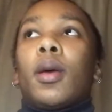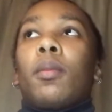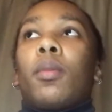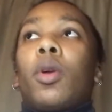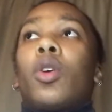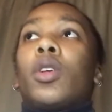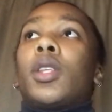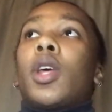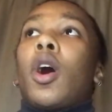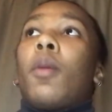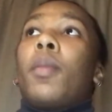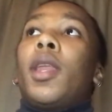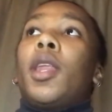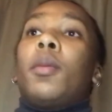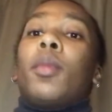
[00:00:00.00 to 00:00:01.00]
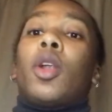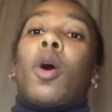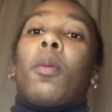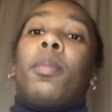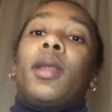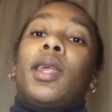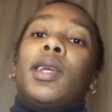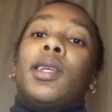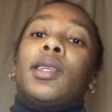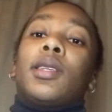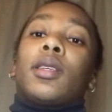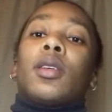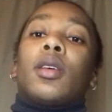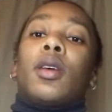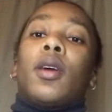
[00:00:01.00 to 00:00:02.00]
because there are many
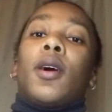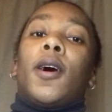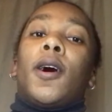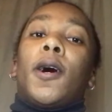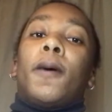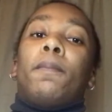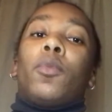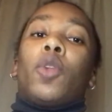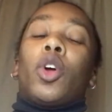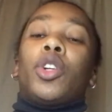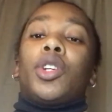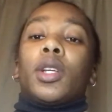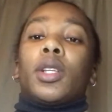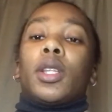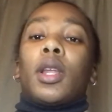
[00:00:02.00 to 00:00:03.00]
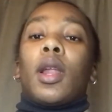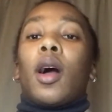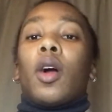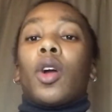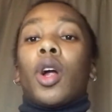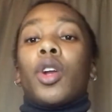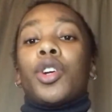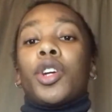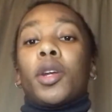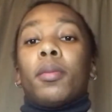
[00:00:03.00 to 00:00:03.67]
monopolies, not just in our country,